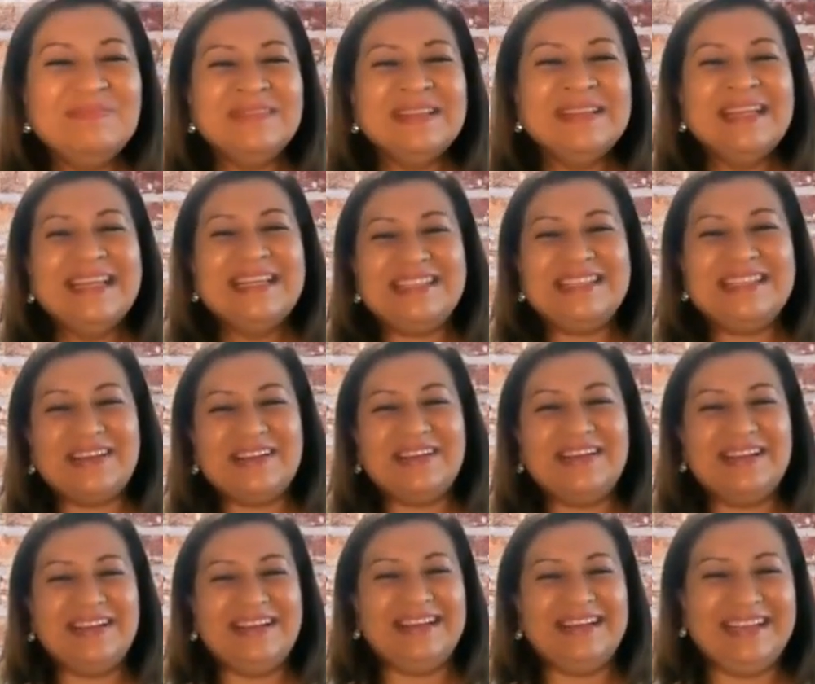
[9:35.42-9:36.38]

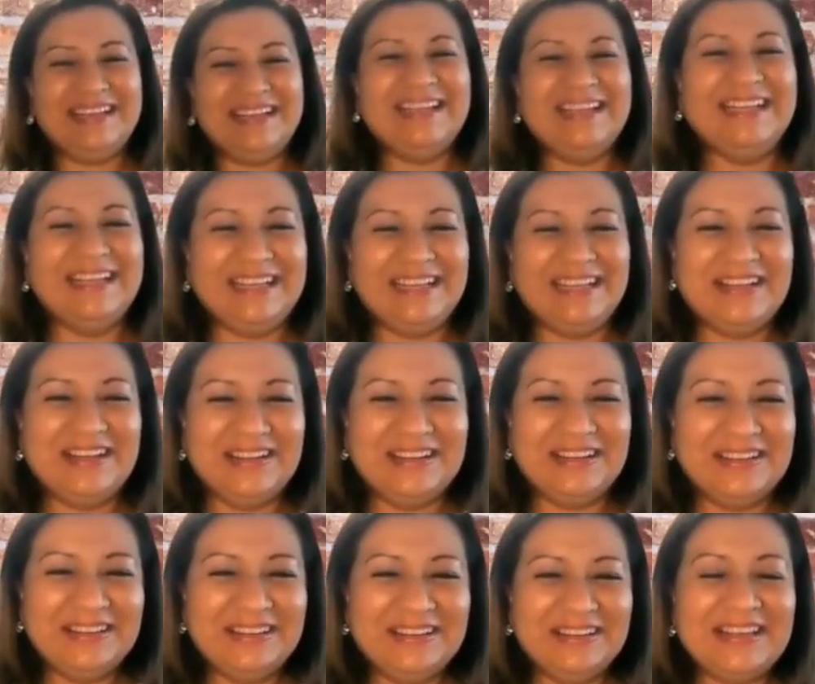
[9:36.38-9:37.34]

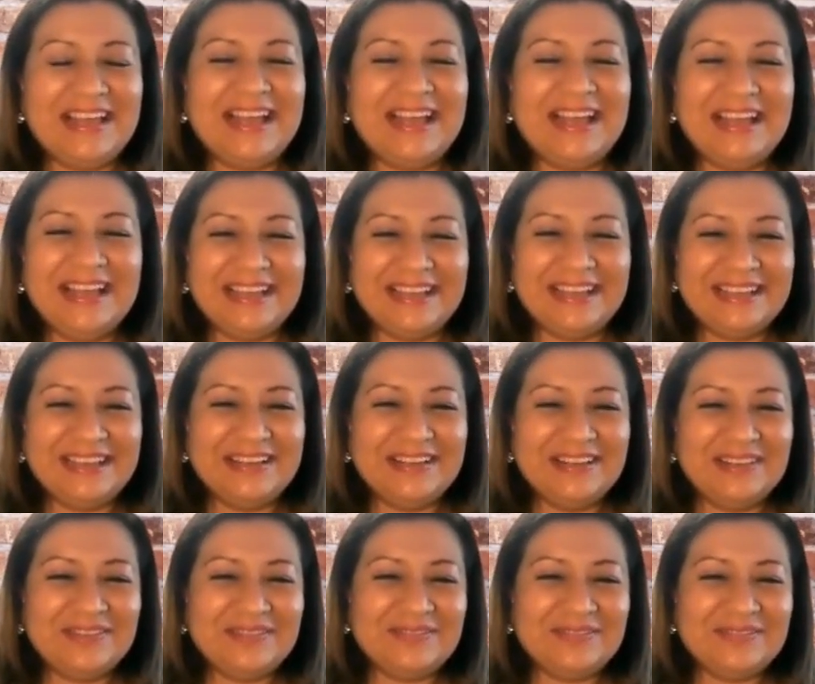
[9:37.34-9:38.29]

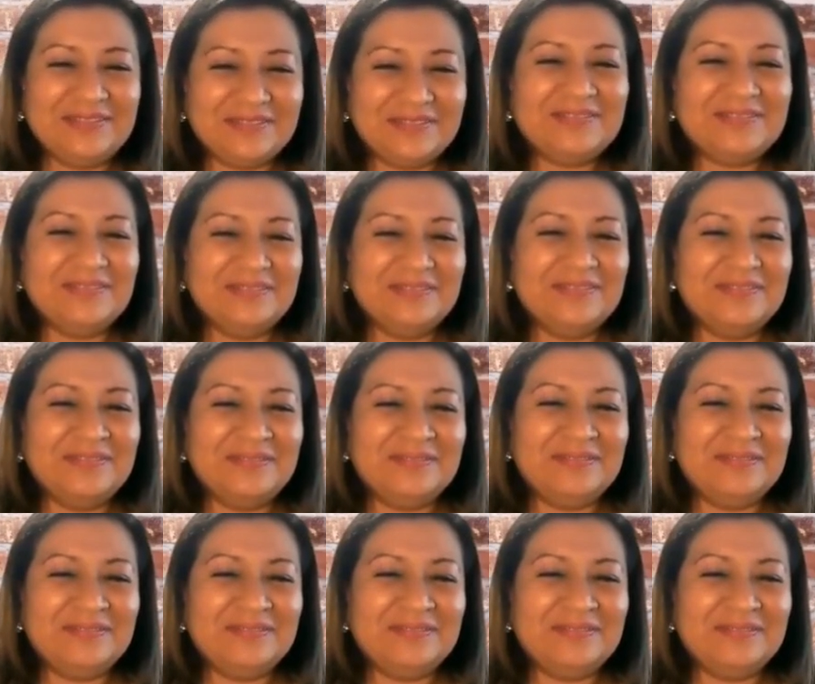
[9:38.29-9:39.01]
This person isn't speaking.